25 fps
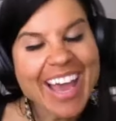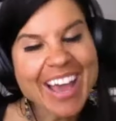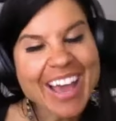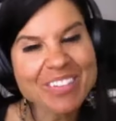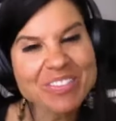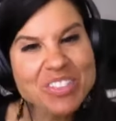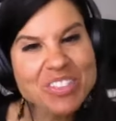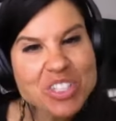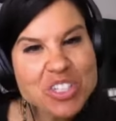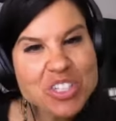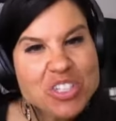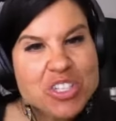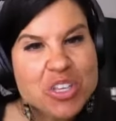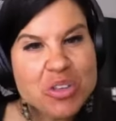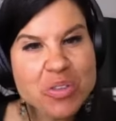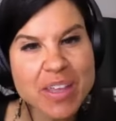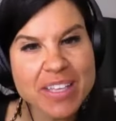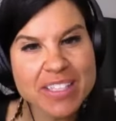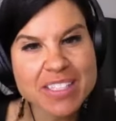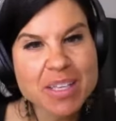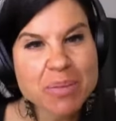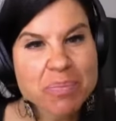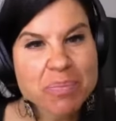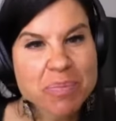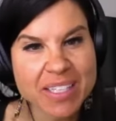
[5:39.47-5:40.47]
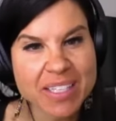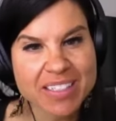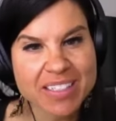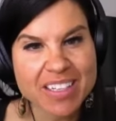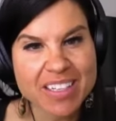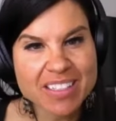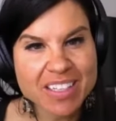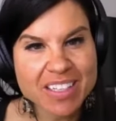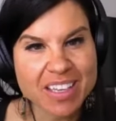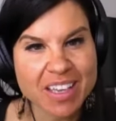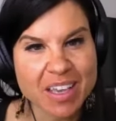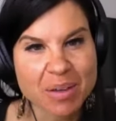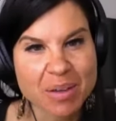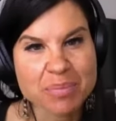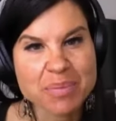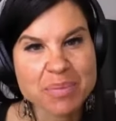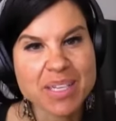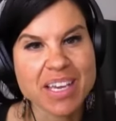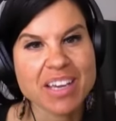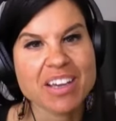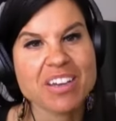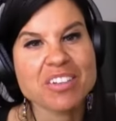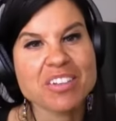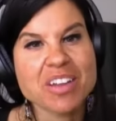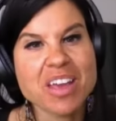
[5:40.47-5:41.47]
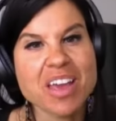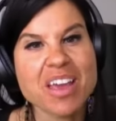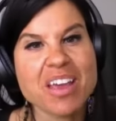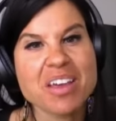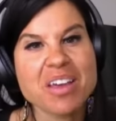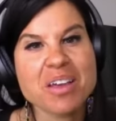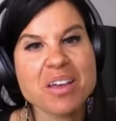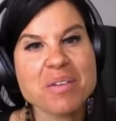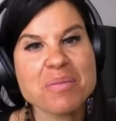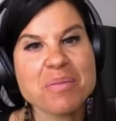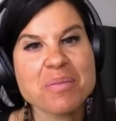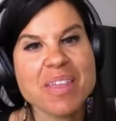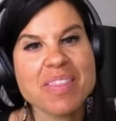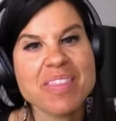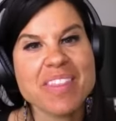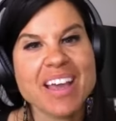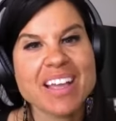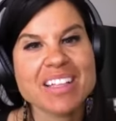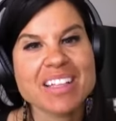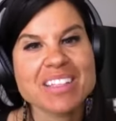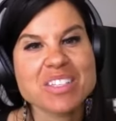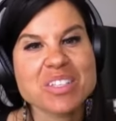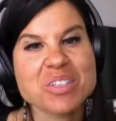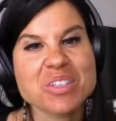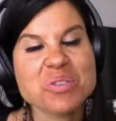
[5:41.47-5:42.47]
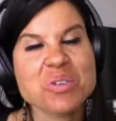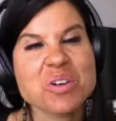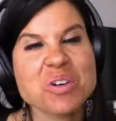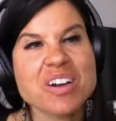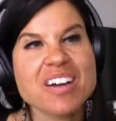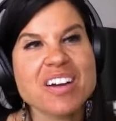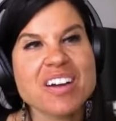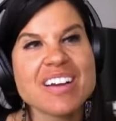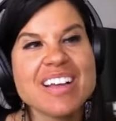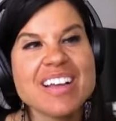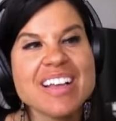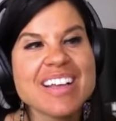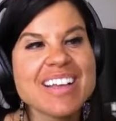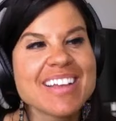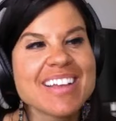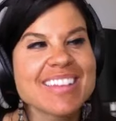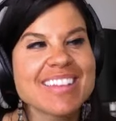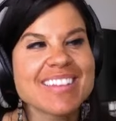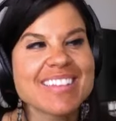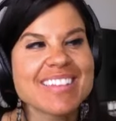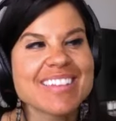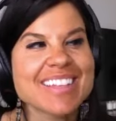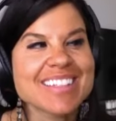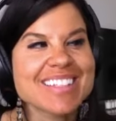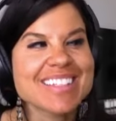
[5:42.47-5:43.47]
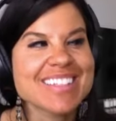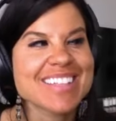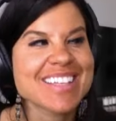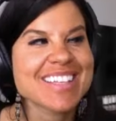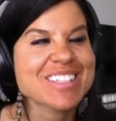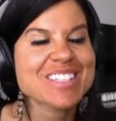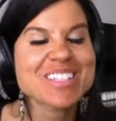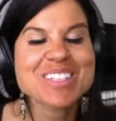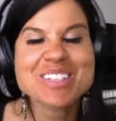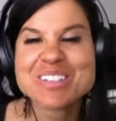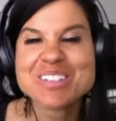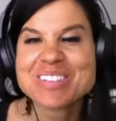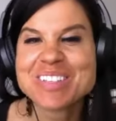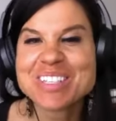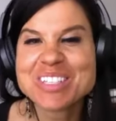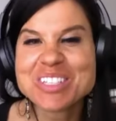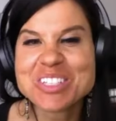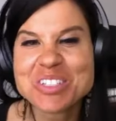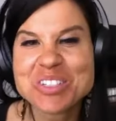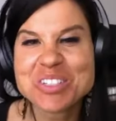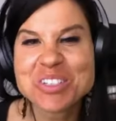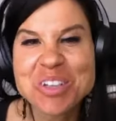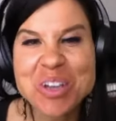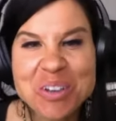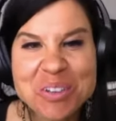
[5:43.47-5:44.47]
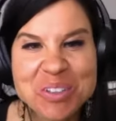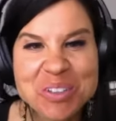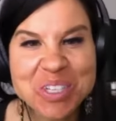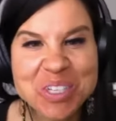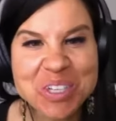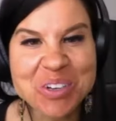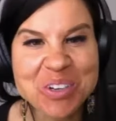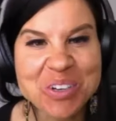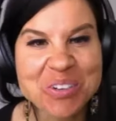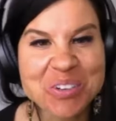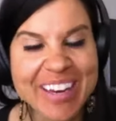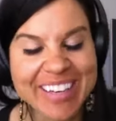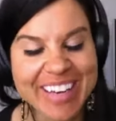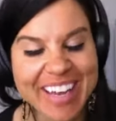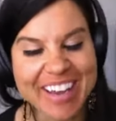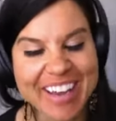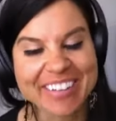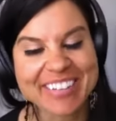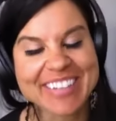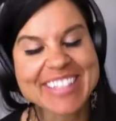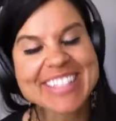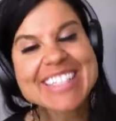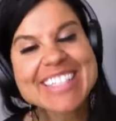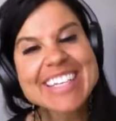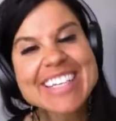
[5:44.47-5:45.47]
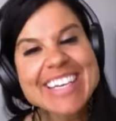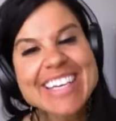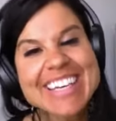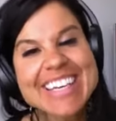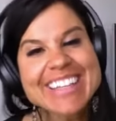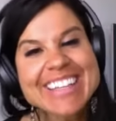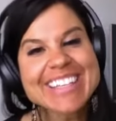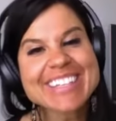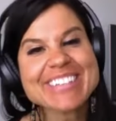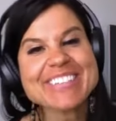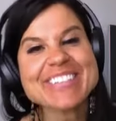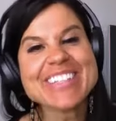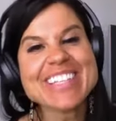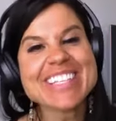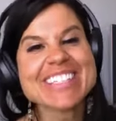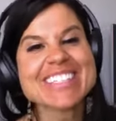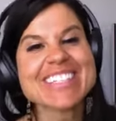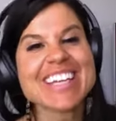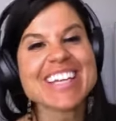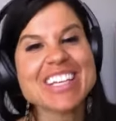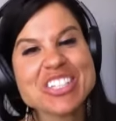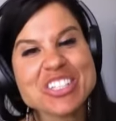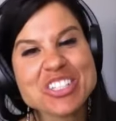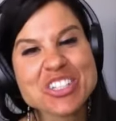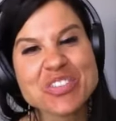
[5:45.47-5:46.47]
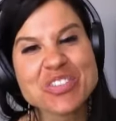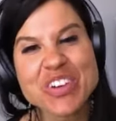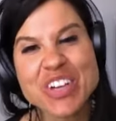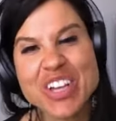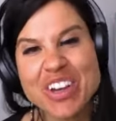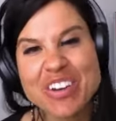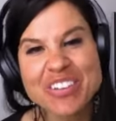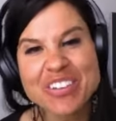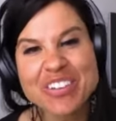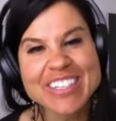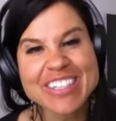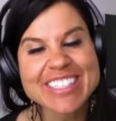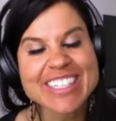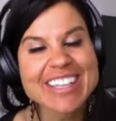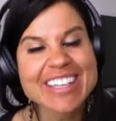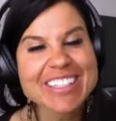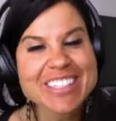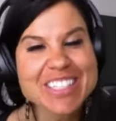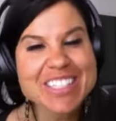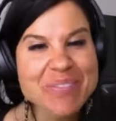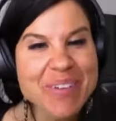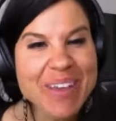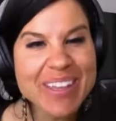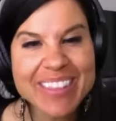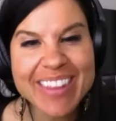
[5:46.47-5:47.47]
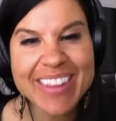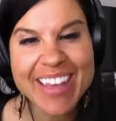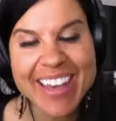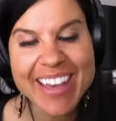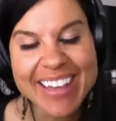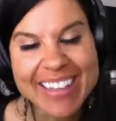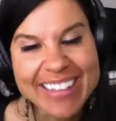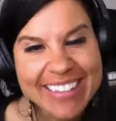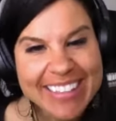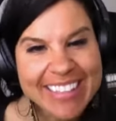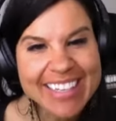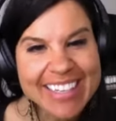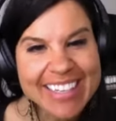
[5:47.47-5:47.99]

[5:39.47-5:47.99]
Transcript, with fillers: After, so that something doesn't come down, um, and that's your that's that's your that's your go-to right now, isn't it? The, the stages of recovery. Tell us about that.